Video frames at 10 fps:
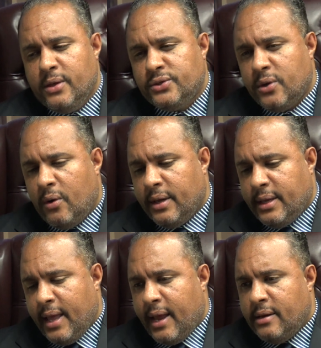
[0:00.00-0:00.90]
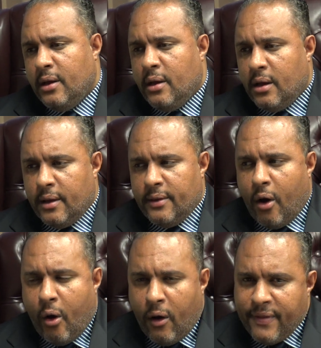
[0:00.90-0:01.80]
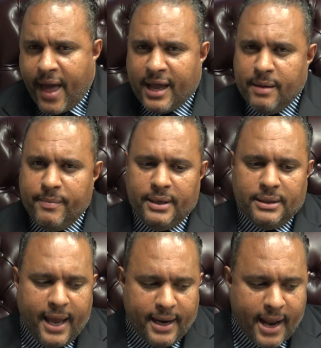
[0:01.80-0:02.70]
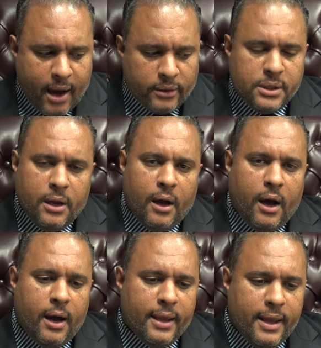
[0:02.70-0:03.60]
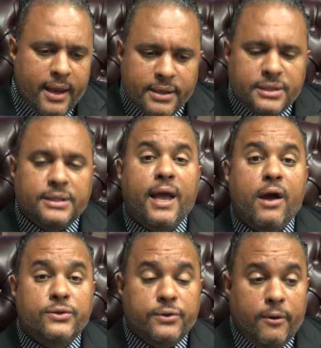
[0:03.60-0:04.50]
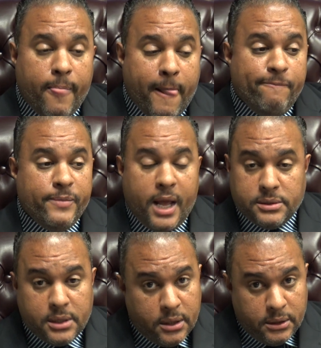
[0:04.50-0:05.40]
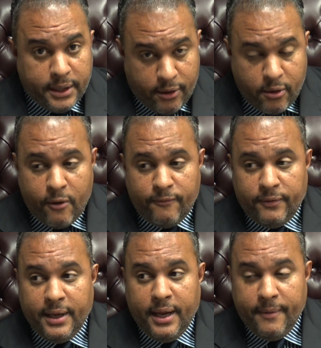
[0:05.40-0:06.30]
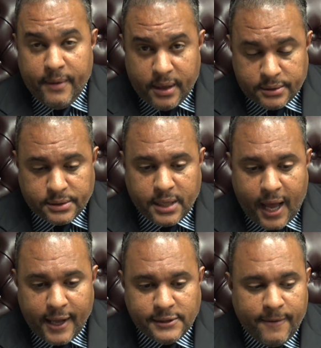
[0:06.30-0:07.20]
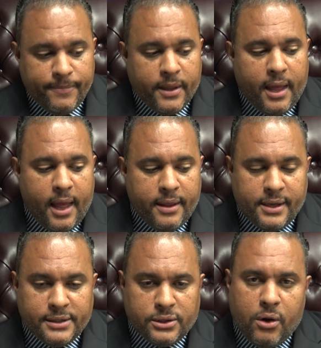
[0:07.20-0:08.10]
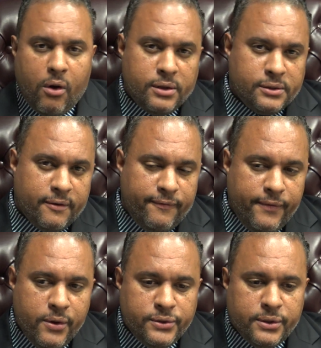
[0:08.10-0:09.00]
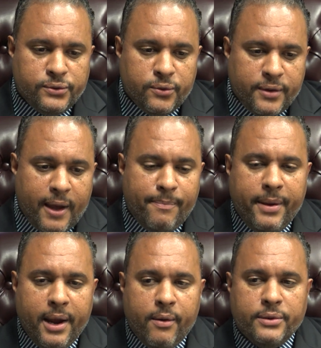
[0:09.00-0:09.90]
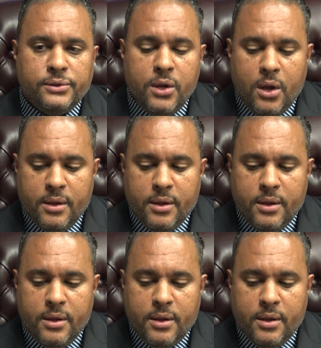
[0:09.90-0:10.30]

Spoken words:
So again, all that can be laid out in a schedule that's clear, hopefully concise, and doesn't cause confusion, so that parents